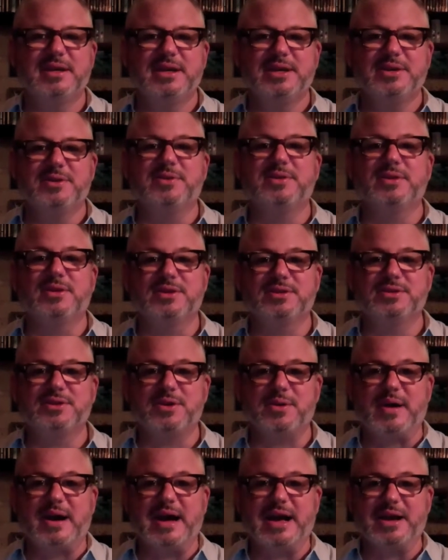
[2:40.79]
You can look to
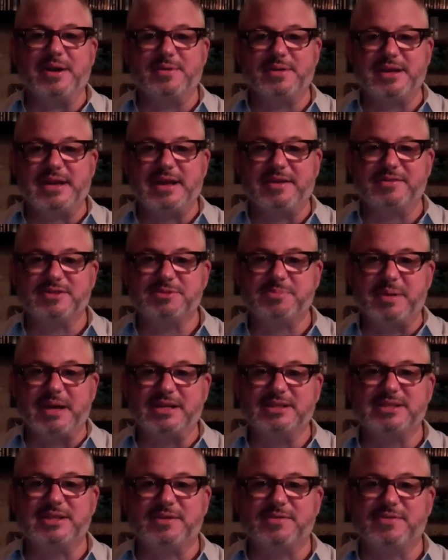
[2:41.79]
Ohio and Davis
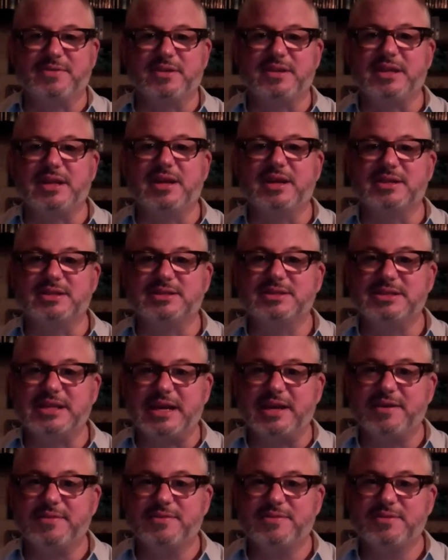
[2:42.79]
Bessie for the
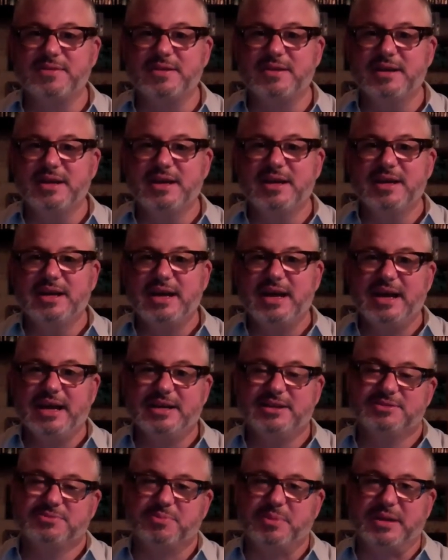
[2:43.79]
unsafe
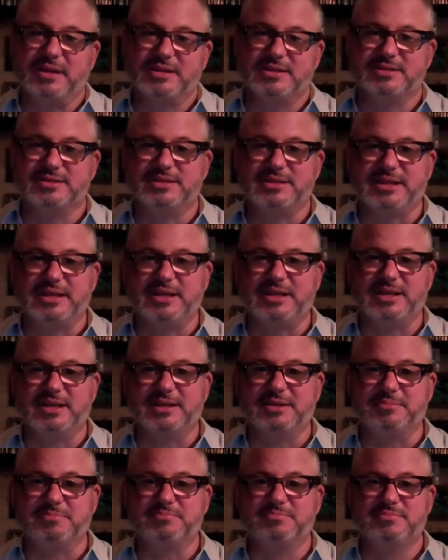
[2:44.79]
as well as
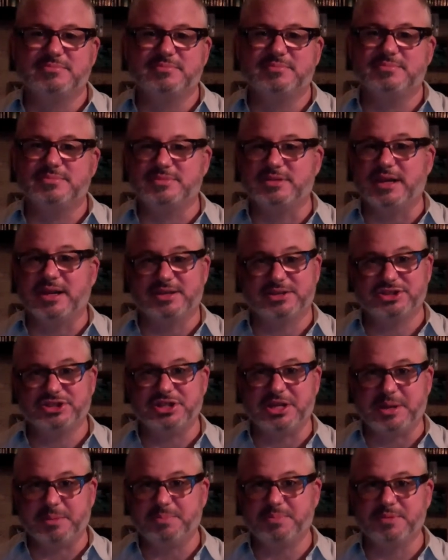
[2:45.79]
the not
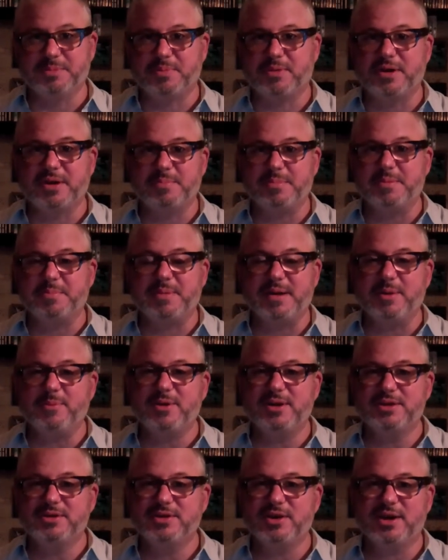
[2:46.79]
cheap department. But I
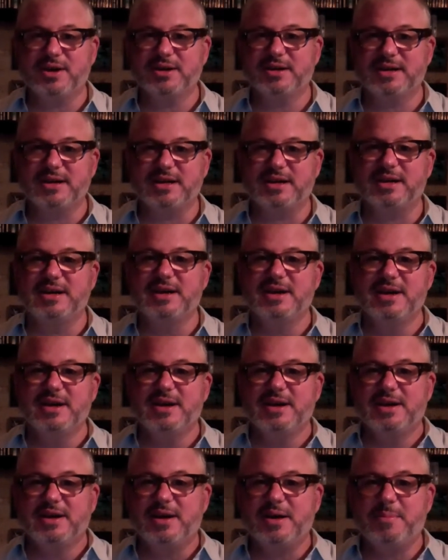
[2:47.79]
want to talk
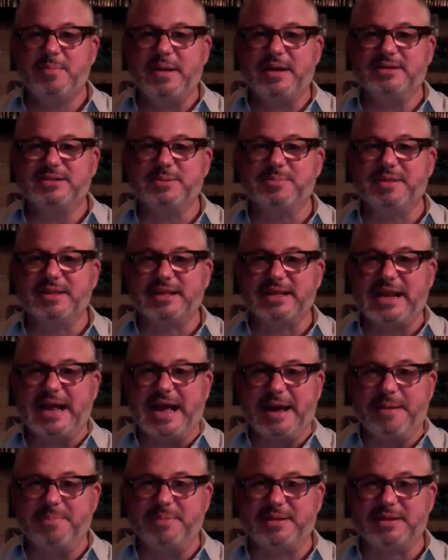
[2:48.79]
about something that
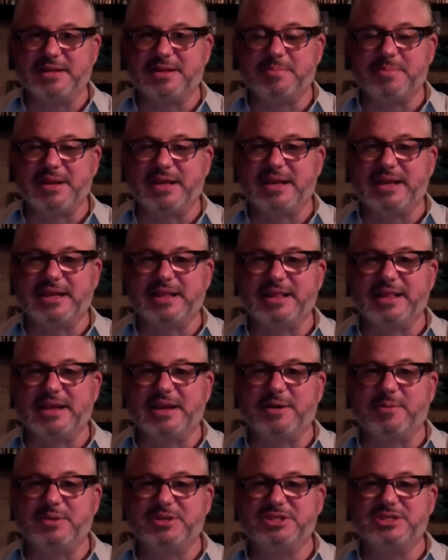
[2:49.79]
happened at the beginning of the
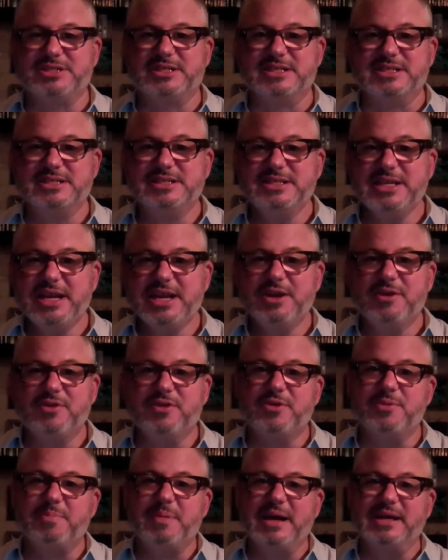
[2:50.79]
year, which is that
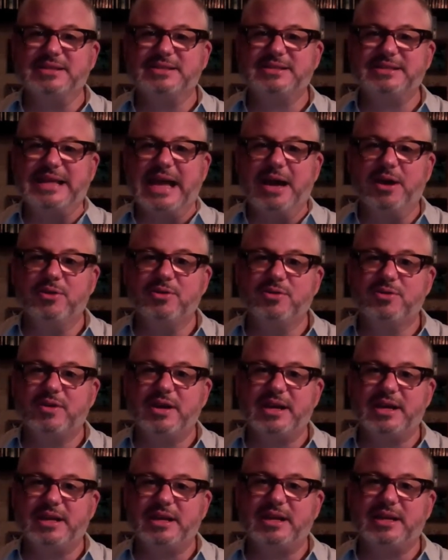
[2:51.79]
Citigroup has
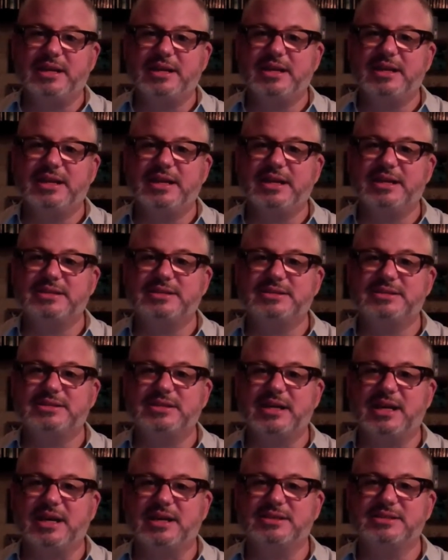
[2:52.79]
downgraded its
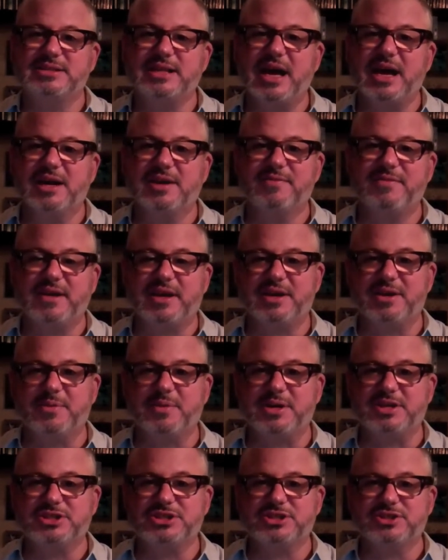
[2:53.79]
stock
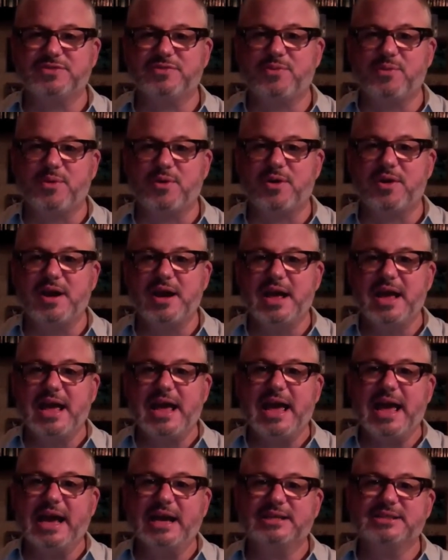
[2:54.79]
evaluations for
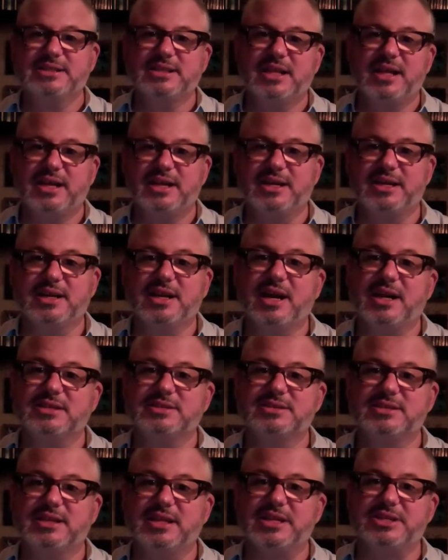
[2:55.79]
Exelon and
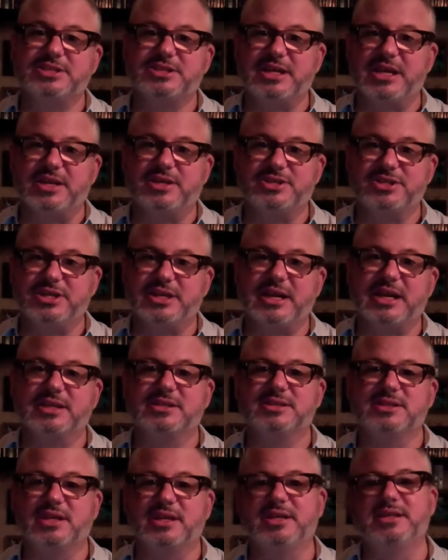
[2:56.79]
Constellation Energy.
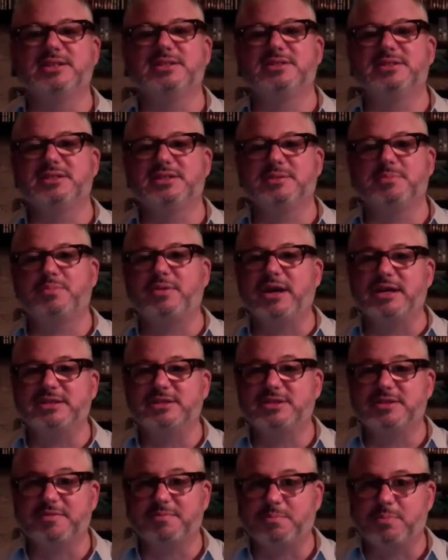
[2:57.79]
Exelon is in the
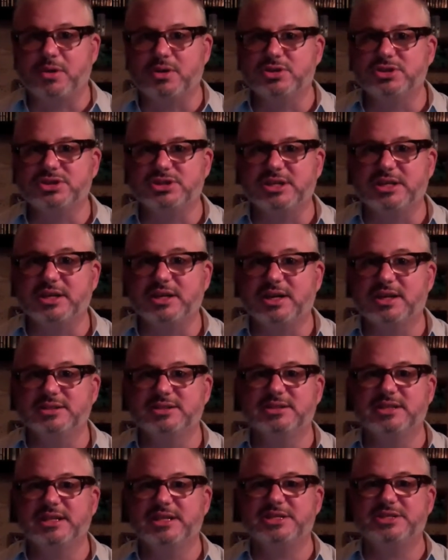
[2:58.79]
process of purchasing
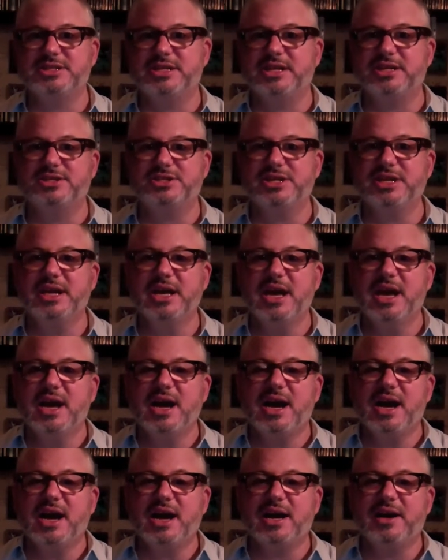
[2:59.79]
Constellation Energy.
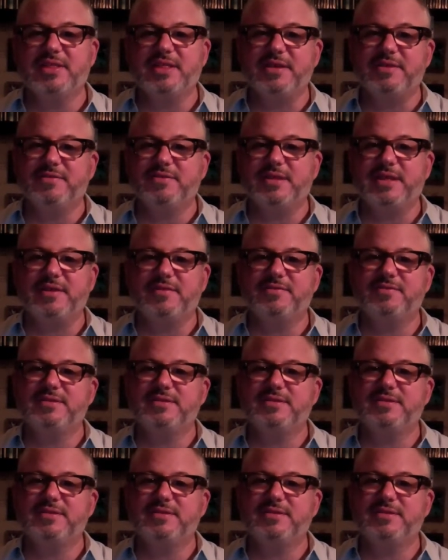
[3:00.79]
They've